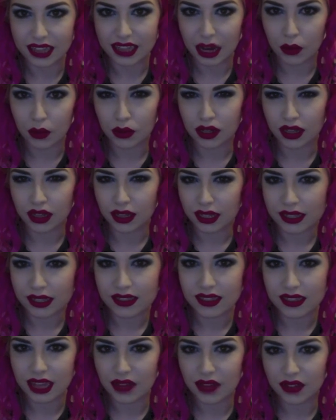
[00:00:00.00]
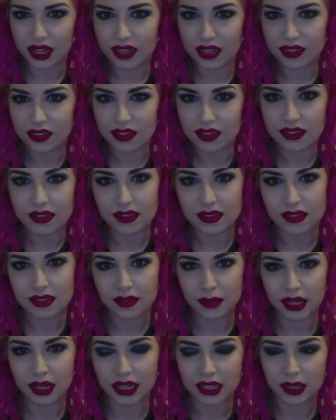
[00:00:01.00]
I wouldn't list Evanescence,
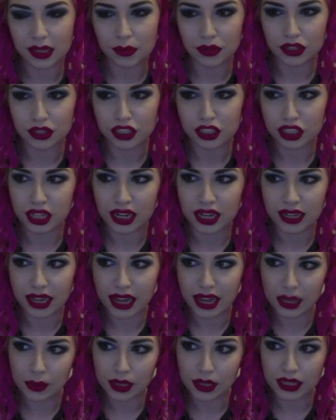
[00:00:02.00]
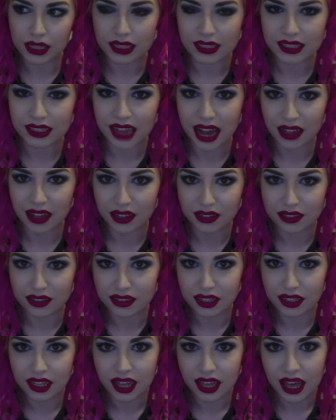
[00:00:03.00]
but I can appreciate Amy Lee's talent.
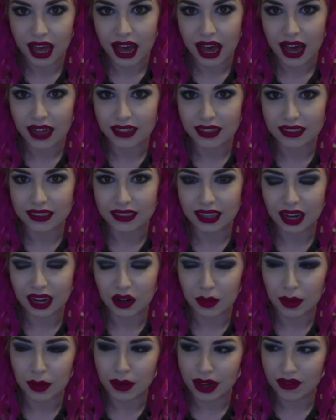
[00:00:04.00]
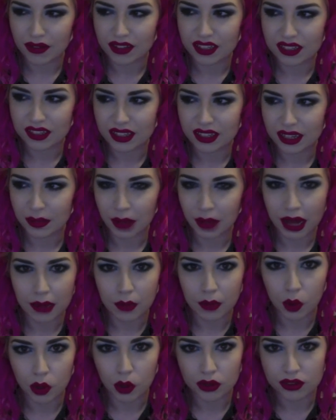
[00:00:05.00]
And I remember having to sing My
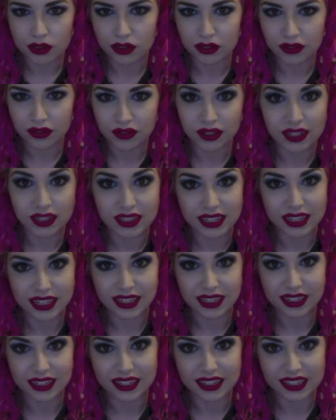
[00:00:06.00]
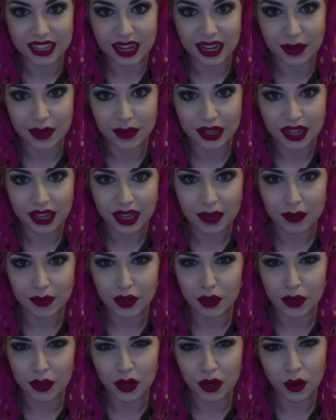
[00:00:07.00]
Immortal for a singing exam and
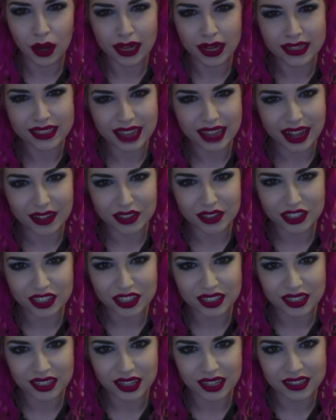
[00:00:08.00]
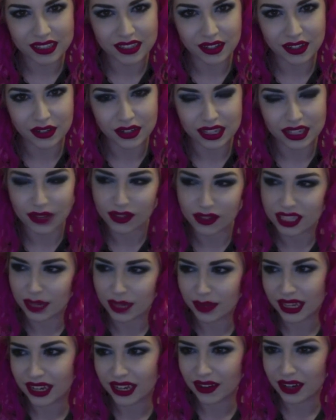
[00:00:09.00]
becoming quite attached to that song. And every time I
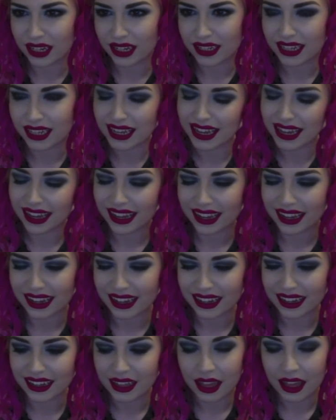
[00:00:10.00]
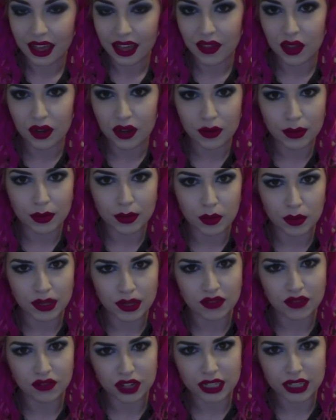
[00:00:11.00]
hear it, it's like, ah. And then I remember
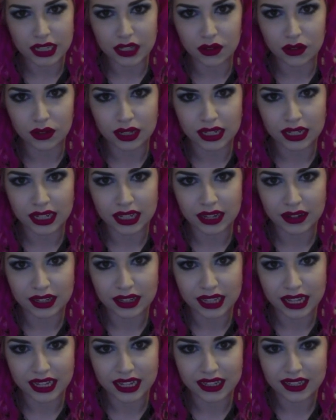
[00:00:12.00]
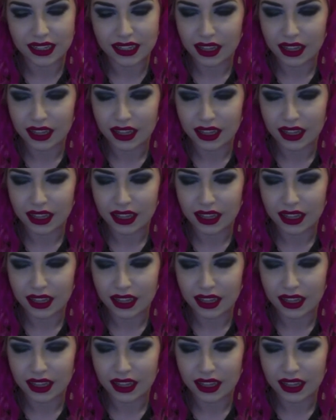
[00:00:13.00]
being really young and hearing that